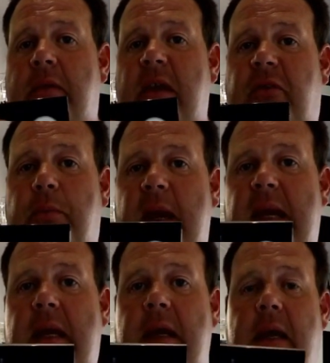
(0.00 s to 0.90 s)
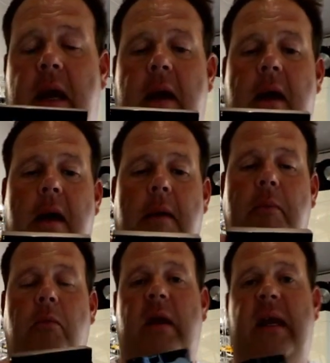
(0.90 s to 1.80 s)
This week
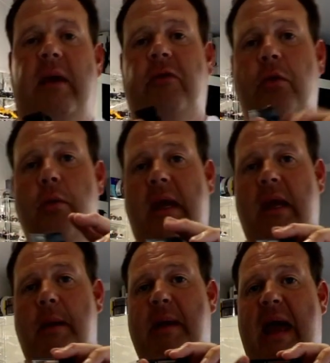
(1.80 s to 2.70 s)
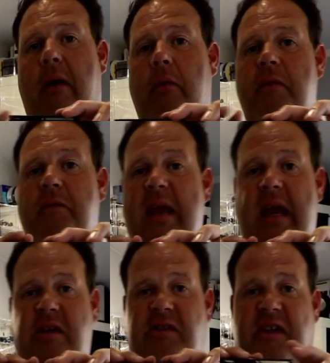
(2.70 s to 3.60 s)
we're now talking about the
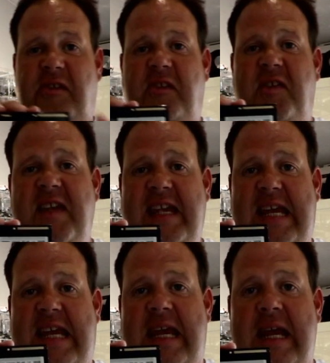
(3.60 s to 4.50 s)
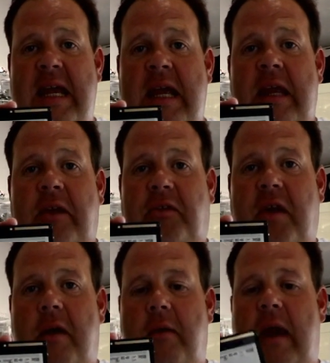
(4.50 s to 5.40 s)
VHS-c.
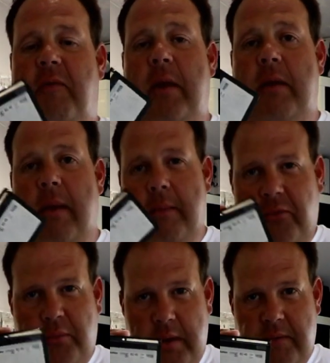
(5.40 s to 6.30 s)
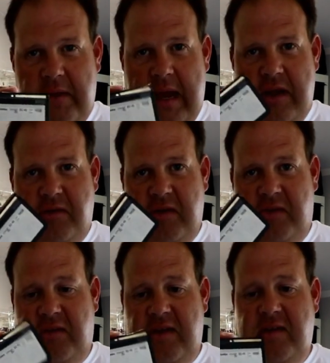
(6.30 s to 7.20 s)
So everybody remembers what the
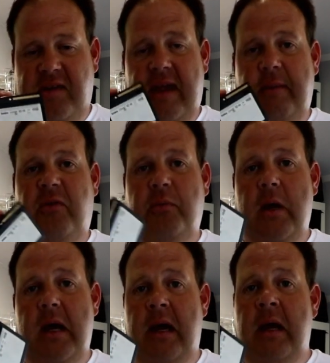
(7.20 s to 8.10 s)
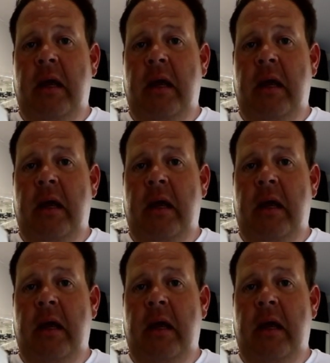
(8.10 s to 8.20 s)
VHS-c tapes were.